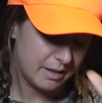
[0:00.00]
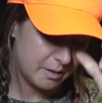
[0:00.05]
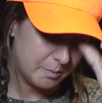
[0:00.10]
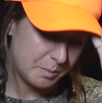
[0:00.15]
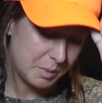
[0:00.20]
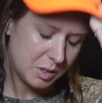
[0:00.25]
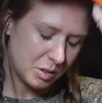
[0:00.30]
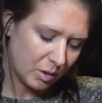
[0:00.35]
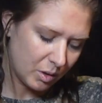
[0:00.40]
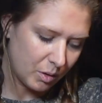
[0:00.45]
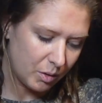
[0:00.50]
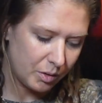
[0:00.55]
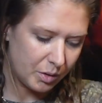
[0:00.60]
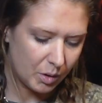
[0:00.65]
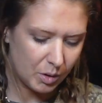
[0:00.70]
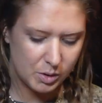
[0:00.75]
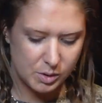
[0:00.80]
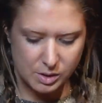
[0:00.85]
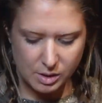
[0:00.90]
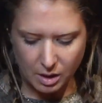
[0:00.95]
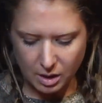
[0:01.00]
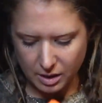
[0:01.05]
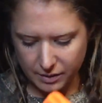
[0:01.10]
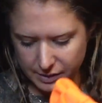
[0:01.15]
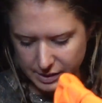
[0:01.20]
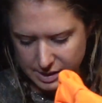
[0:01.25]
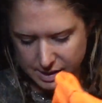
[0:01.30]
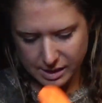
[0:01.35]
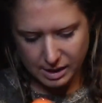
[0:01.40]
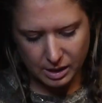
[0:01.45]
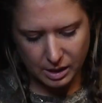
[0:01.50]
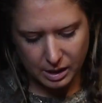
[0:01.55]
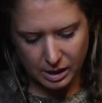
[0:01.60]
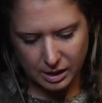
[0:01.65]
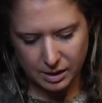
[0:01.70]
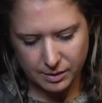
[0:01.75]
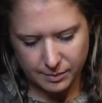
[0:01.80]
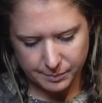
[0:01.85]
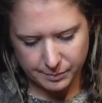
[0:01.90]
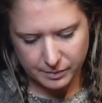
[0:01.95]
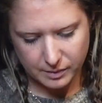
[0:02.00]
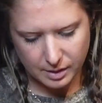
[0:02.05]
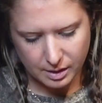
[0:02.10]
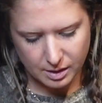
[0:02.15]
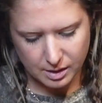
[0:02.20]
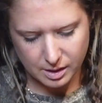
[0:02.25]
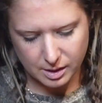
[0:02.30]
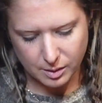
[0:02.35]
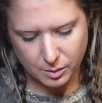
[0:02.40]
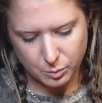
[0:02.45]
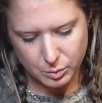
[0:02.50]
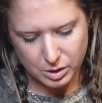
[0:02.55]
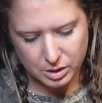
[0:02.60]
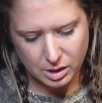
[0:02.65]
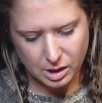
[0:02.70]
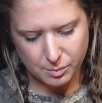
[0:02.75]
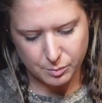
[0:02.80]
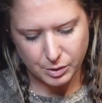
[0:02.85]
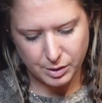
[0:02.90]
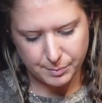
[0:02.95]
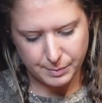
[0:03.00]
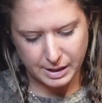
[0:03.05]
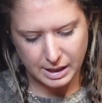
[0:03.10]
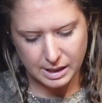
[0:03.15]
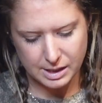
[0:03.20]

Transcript: So those obviously will come with me.